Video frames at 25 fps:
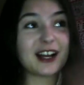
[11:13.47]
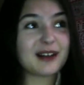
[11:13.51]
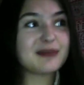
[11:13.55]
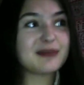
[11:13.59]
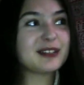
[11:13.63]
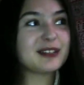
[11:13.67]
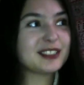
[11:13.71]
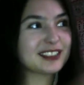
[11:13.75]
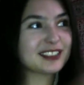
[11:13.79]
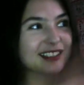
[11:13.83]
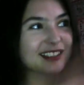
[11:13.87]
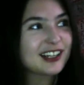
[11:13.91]

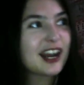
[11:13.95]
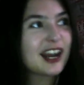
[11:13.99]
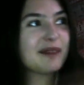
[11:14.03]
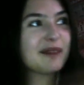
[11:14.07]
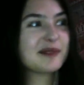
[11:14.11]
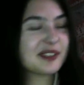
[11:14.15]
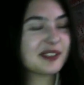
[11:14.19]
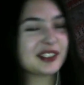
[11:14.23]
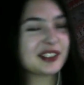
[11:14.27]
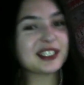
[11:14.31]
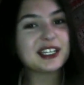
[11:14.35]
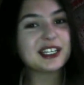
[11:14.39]
there's a
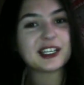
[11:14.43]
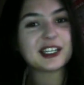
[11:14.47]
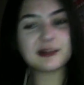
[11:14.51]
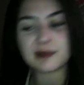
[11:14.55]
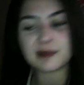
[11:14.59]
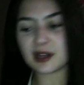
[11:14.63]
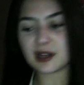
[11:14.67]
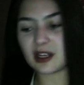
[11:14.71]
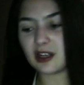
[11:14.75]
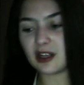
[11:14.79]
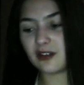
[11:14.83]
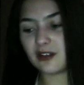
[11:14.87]
common theme
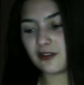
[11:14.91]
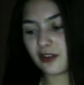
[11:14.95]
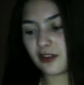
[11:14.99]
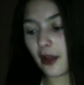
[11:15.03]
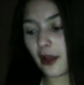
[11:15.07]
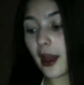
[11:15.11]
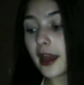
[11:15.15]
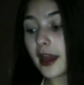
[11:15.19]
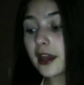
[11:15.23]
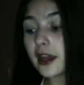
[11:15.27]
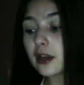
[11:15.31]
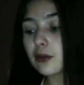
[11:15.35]
of,
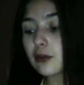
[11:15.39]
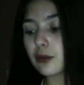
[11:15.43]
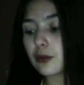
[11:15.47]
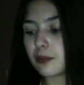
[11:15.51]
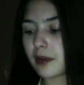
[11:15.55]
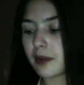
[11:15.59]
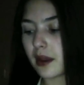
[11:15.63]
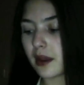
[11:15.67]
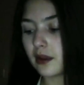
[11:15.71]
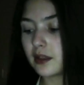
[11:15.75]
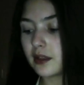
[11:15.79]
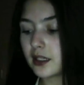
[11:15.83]
like,
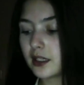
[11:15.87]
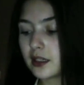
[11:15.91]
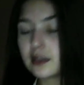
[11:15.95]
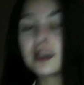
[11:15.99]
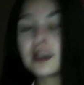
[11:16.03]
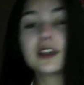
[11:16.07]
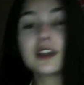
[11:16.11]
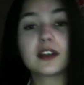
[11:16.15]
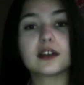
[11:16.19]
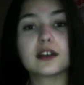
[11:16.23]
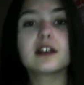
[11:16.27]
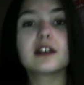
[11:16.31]
rebellion
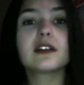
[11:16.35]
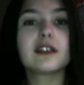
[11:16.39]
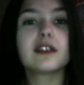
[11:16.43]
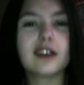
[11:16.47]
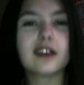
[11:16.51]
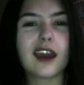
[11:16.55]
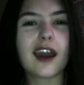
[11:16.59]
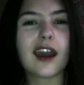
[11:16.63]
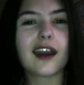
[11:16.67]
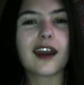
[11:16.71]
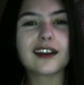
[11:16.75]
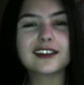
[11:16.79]
here.
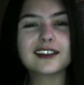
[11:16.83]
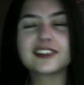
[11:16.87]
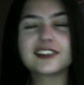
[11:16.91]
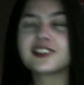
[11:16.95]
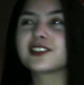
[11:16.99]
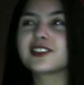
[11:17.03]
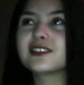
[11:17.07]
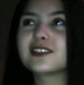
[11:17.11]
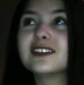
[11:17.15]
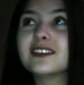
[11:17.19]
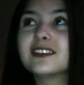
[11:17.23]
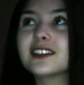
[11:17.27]
Yeah, there
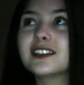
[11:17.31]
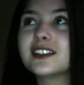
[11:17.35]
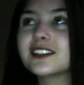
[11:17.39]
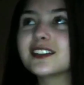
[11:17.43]
still